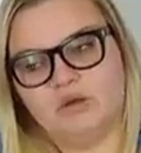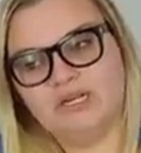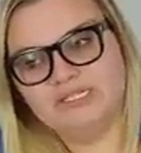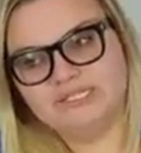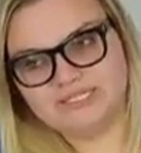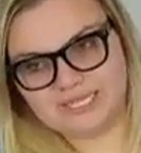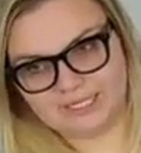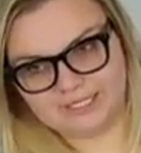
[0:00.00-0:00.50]
So
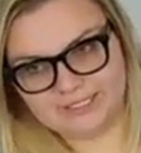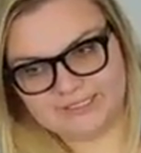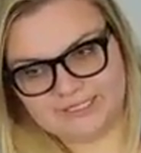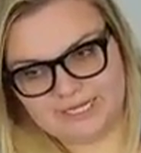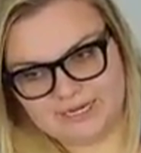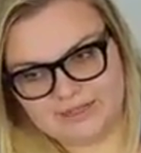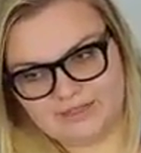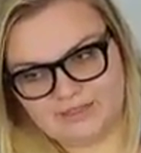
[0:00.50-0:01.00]
on a
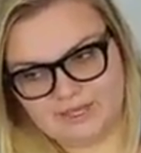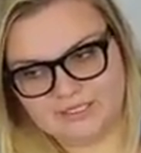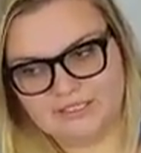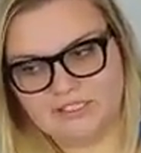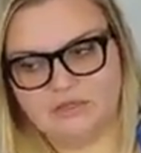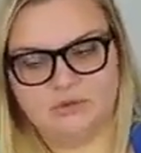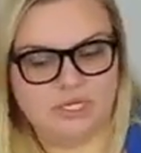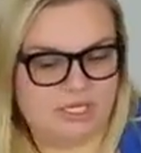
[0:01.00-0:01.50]
selling side of
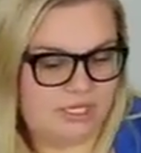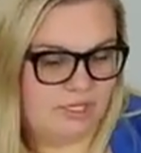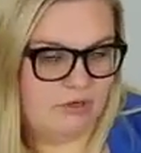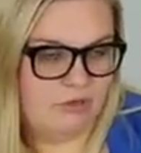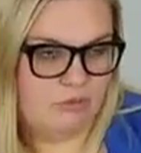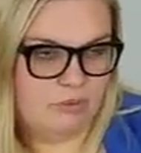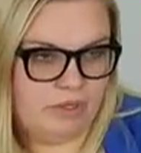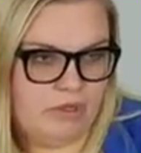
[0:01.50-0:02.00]
things,
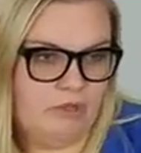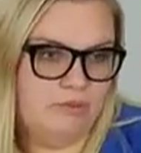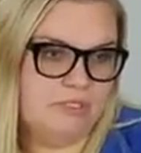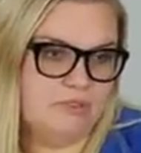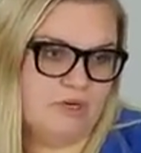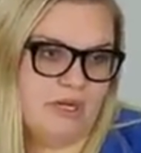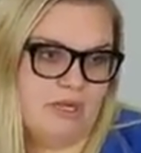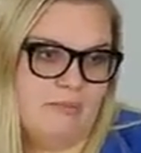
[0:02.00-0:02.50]
we
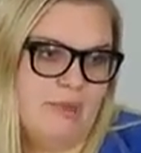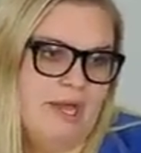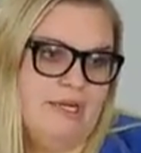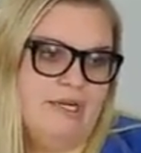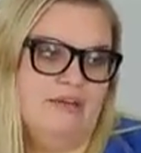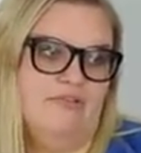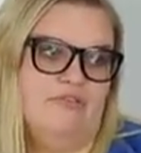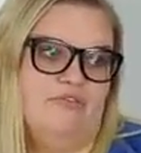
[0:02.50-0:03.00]
always
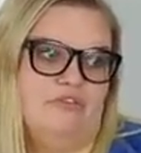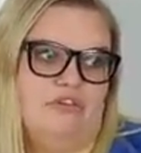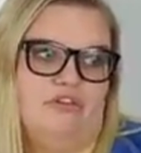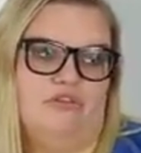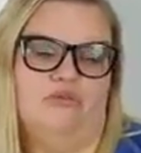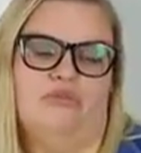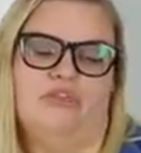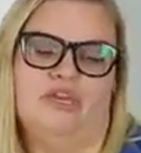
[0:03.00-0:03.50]
recommend, if
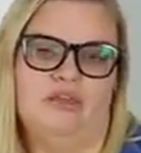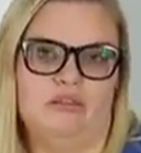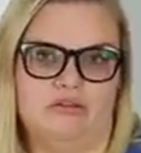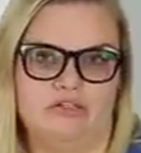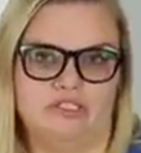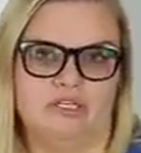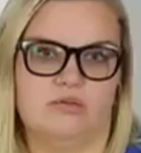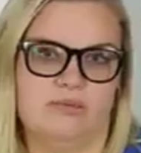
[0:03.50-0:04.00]
you
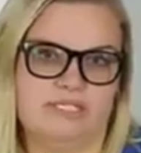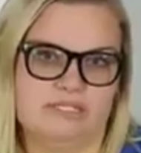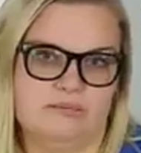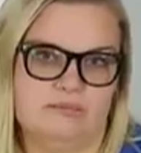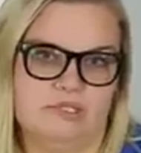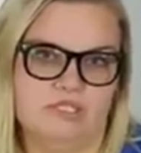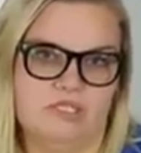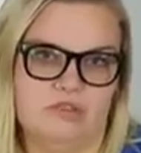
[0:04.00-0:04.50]
think there's going to be
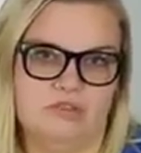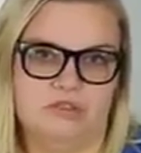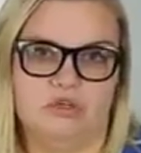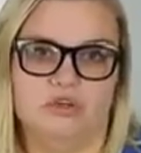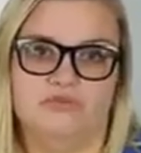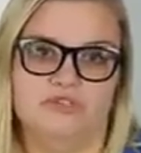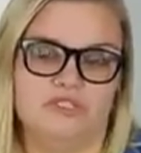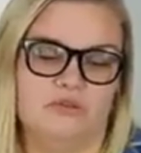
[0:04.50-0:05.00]
some
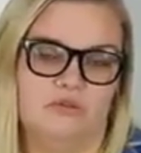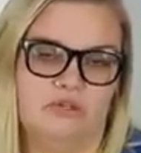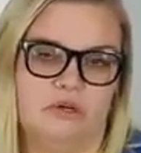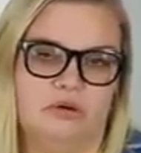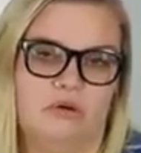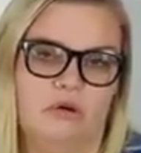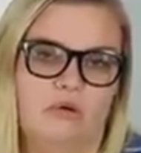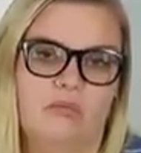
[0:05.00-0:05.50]
issues or if it's an
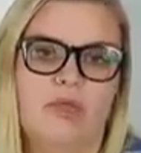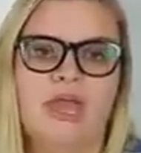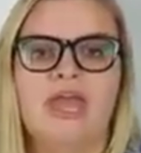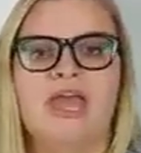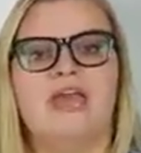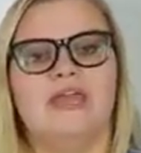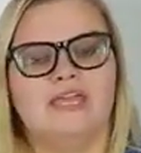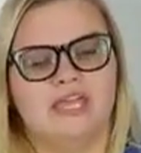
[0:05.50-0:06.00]
older home,
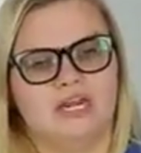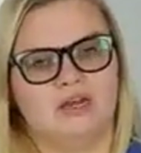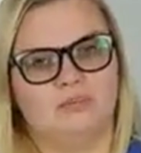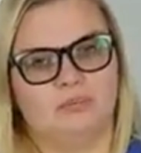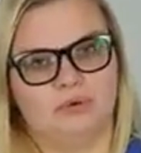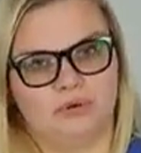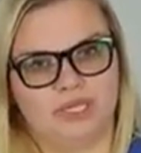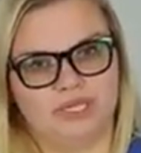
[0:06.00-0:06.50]

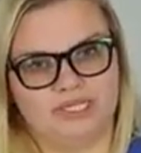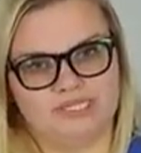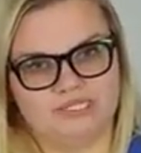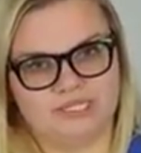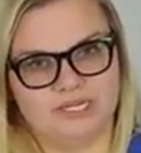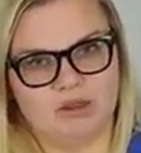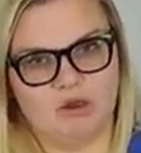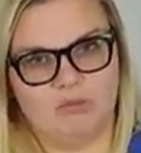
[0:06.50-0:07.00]
get a
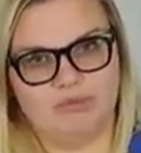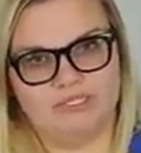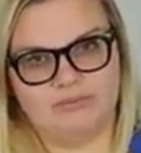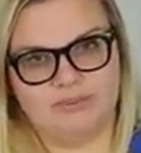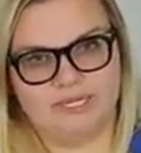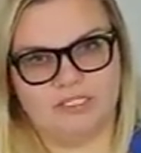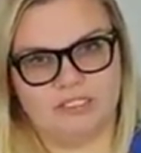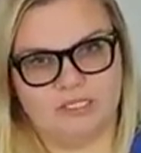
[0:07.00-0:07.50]
pre-listing home
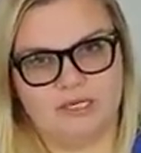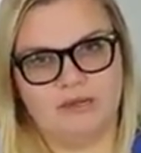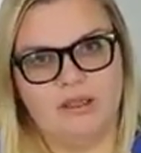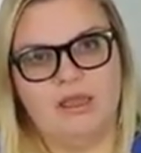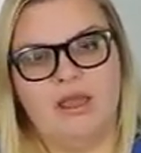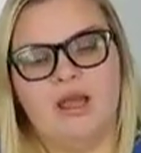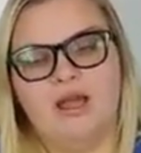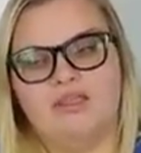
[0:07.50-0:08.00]

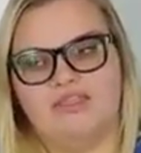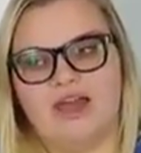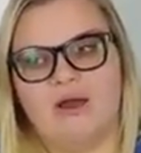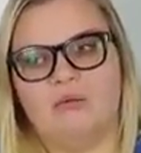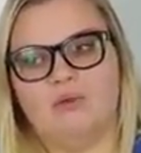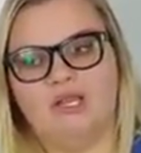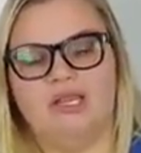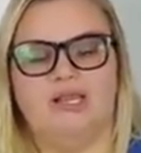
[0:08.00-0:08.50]
inspection.
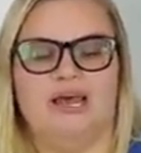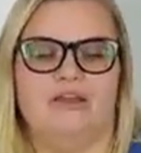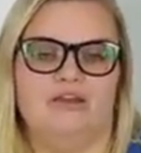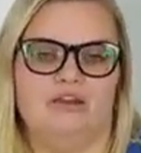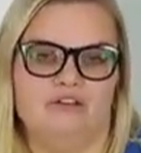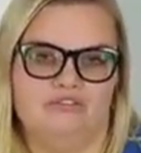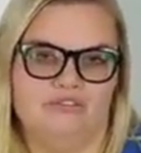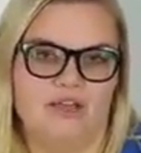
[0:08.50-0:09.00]
That will
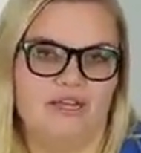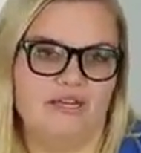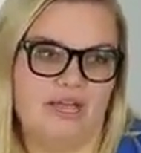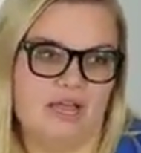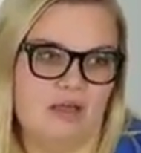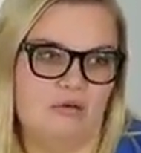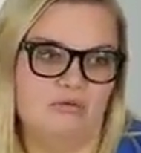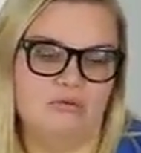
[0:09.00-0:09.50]
allow you to
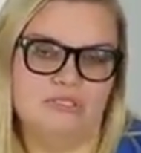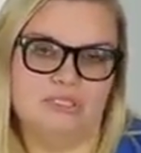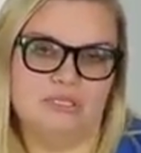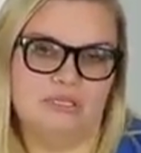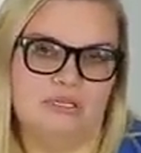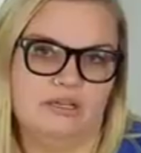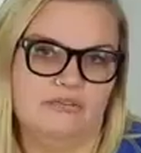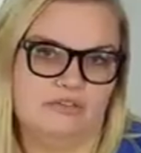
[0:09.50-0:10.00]
find
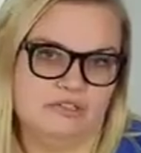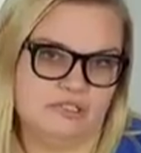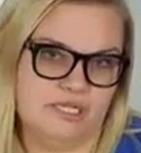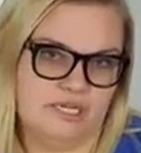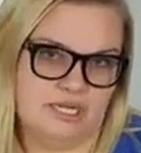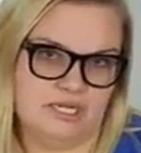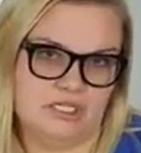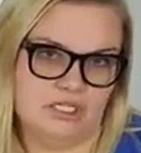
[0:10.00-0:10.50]
out if
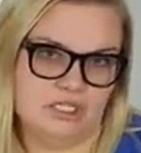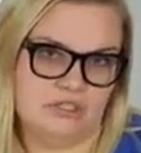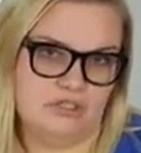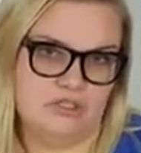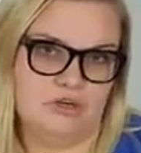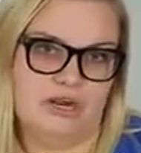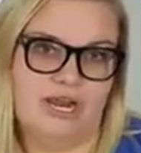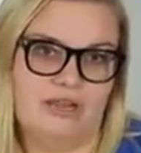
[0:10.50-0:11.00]
there's any
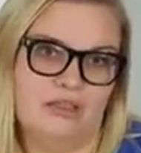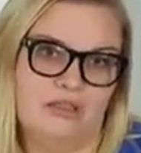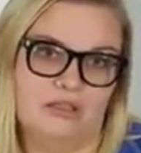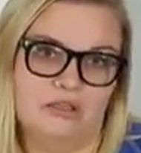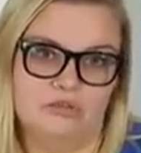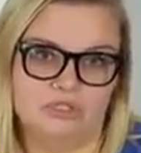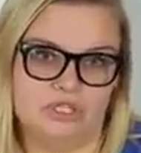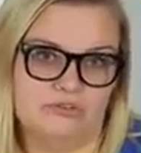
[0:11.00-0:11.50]
issues or
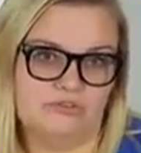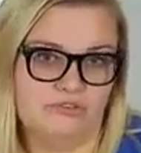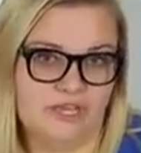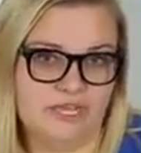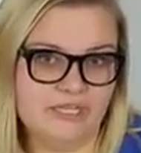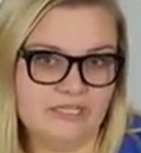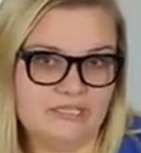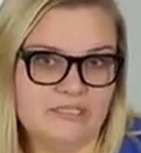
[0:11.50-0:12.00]
anything you should
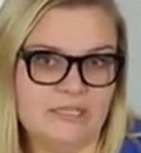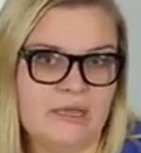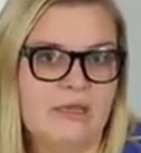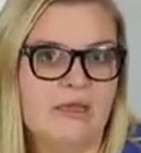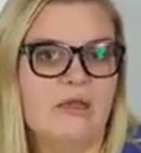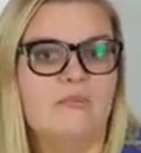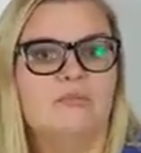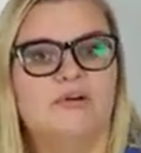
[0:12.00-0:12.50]
fix
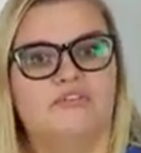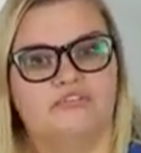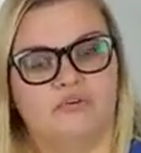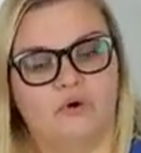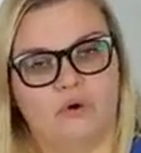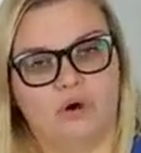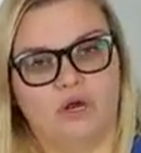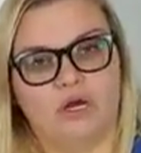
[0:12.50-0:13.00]

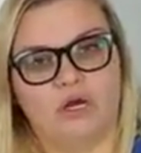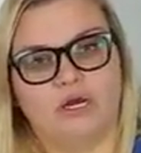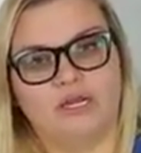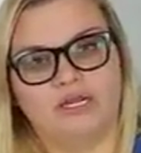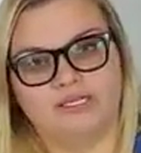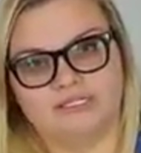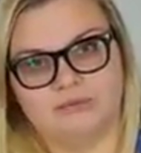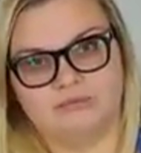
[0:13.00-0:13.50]

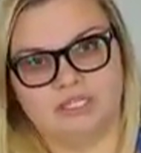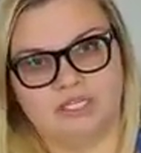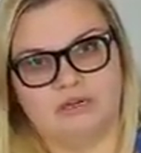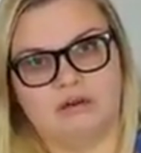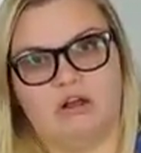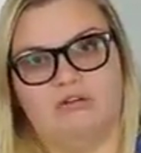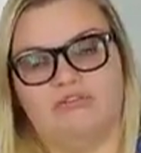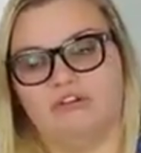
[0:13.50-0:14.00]
before
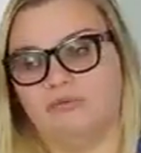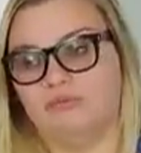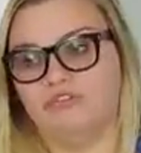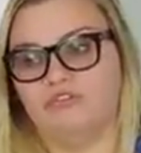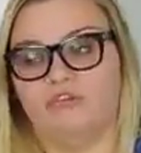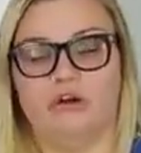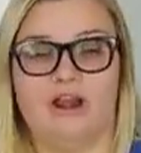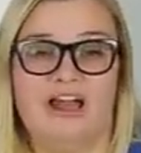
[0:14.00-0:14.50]
accepting an offer,
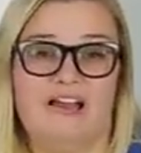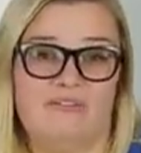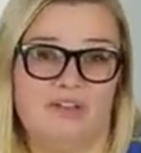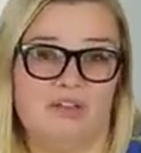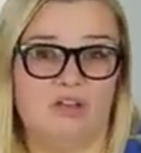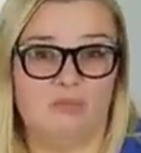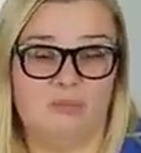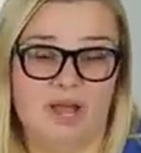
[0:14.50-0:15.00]
before
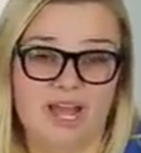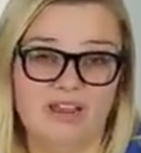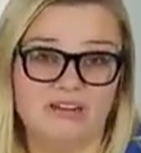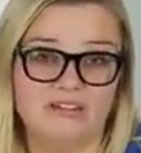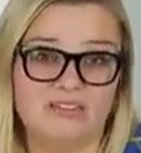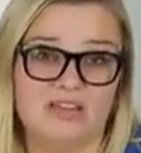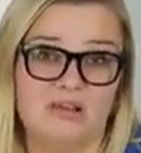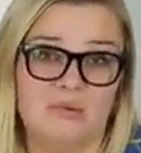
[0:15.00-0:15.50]
having new
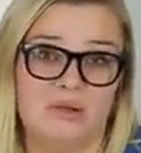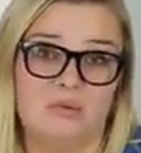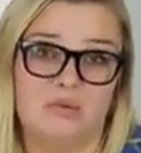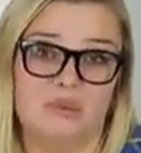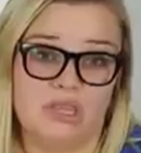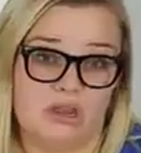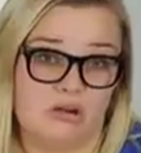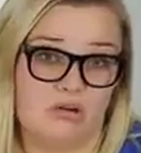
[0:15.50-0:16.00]
buyers come
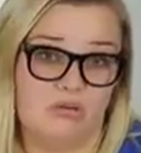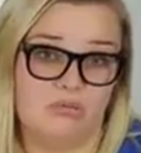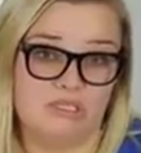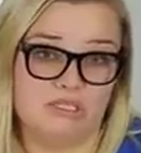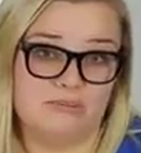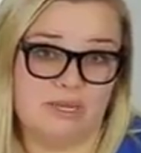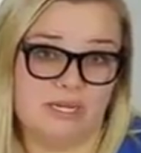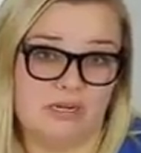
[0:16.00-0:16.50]
in with their
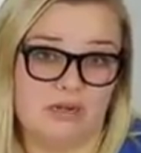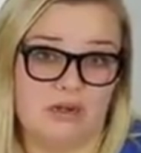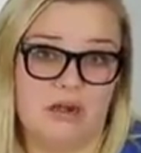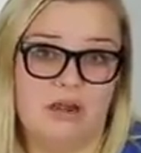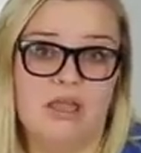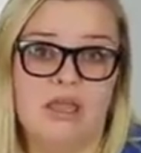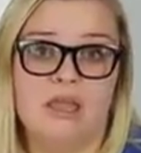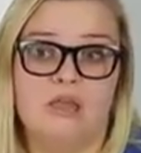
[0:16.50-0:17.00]
home
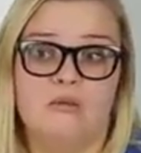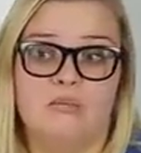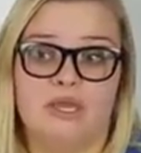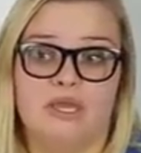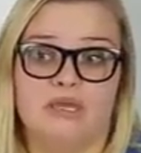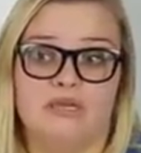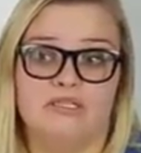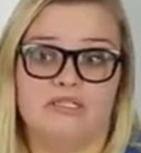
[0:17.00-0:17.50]
inspector.
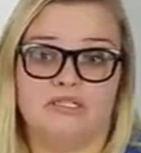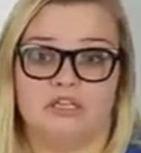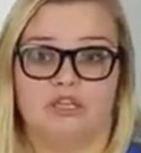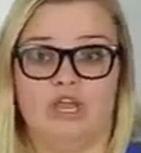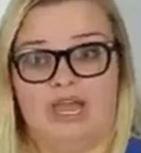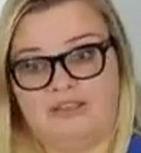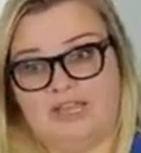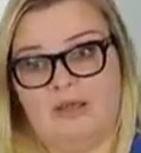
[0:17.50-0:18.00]
because
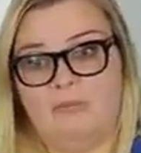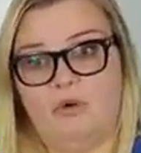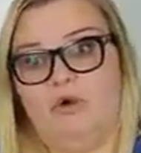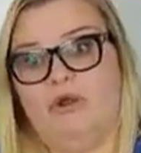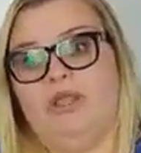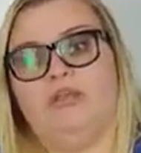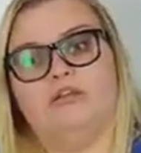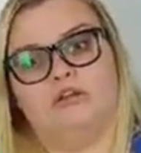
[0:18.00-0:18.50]
at
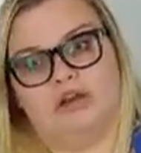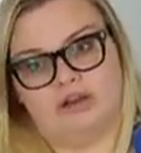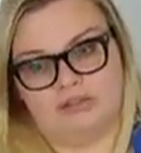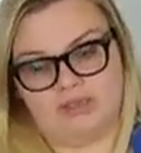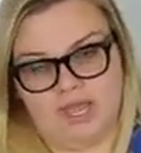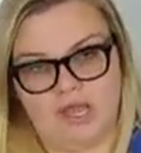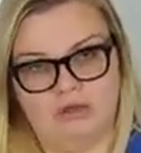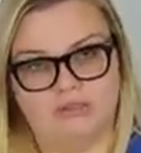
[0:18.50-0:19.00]
that point
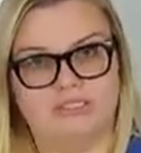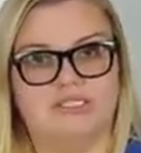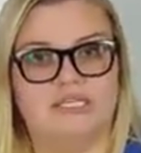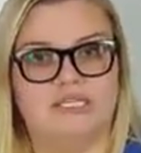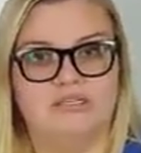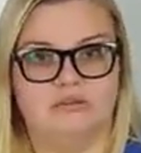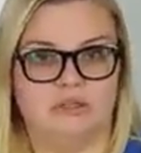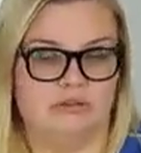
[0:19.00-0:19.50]
you're out of the
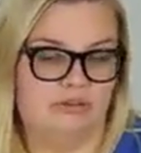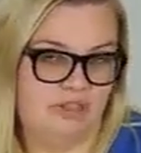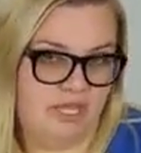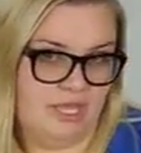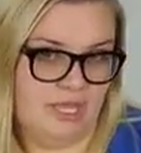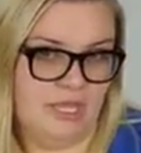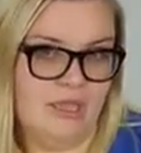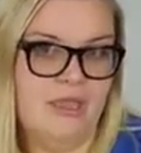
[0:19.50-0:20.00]
house, they do their
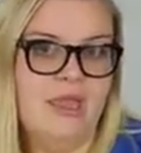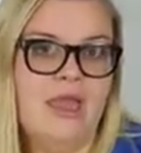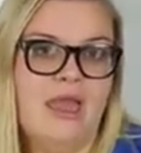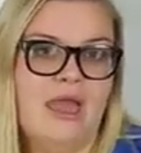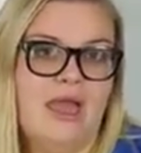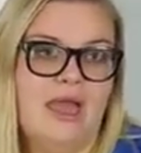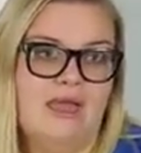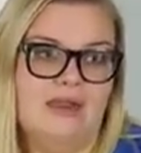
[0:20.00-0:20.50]
thing,
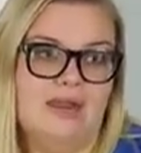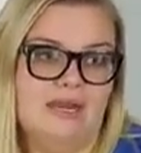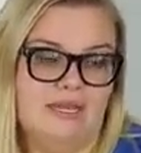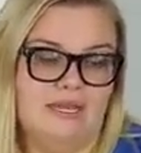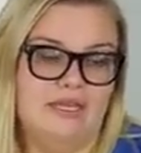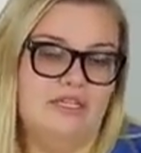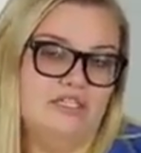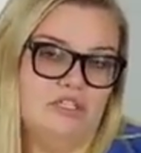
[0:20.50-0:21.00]
and
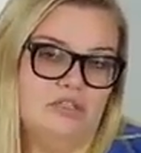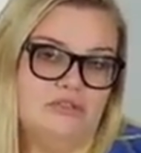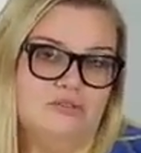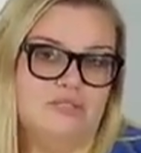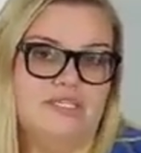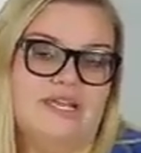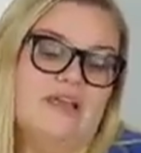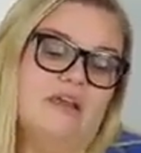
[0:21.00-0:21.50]
any
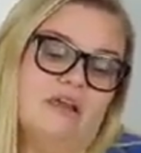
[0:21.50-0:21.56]
issues